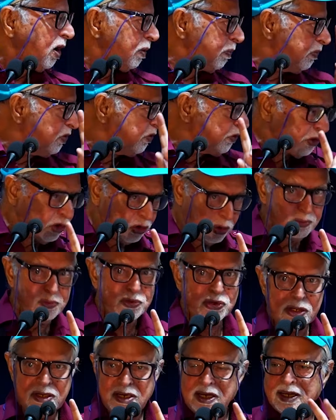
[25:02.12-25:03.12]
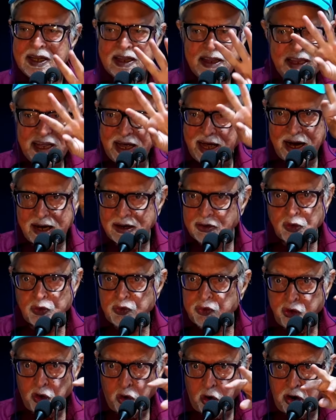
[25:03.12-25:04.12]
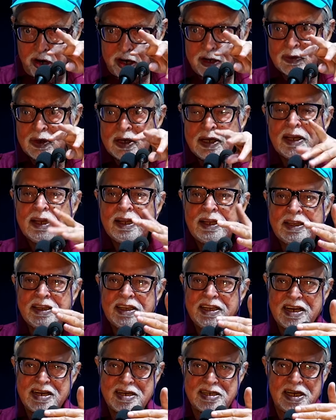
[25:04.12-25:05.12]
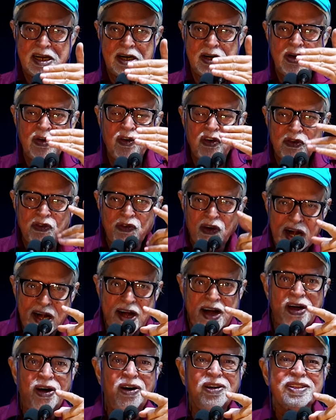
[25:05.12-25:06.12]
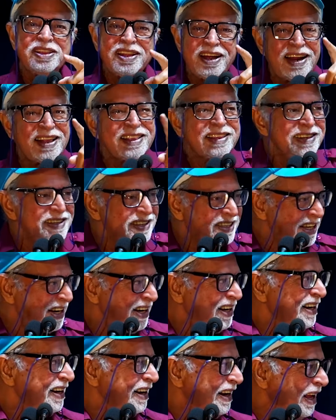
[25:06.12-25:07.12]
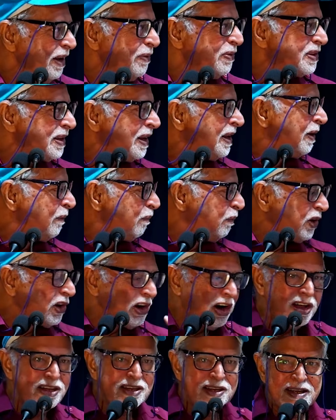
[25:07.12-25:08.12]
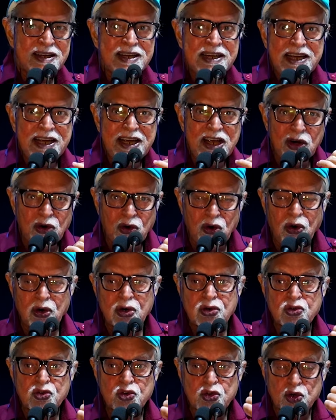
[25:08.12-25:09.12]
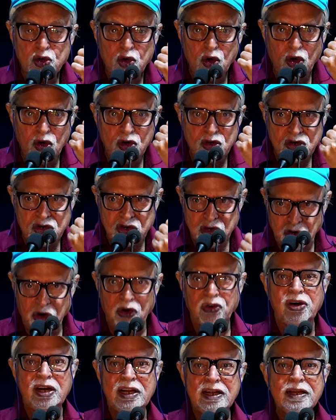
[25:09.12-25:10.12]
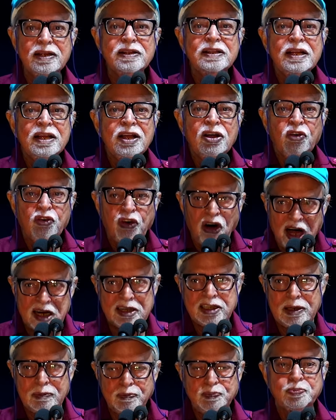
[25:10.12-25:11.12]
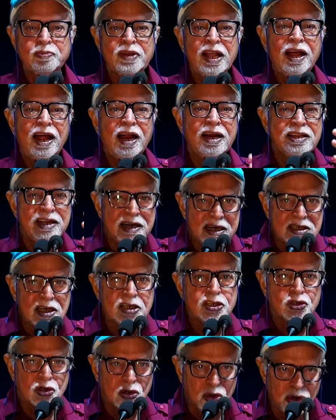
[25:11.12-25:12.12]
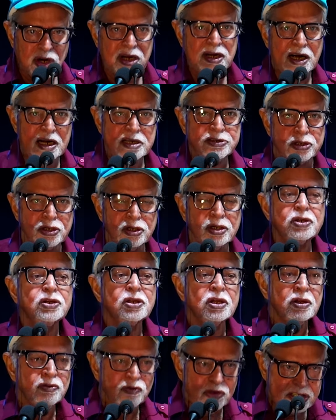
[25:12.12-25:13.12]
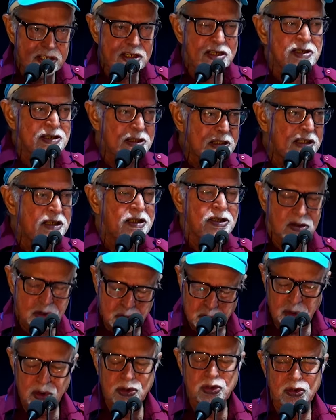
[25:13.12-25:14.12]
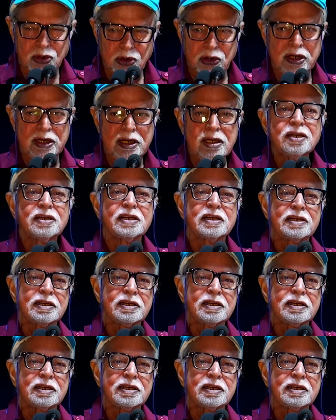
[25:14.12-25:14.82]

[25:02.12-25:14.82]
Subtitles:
or forums. Therefore, this is one noun Bhagat in three names because he wrote so strongly for them. And there is a story also, which is a true story,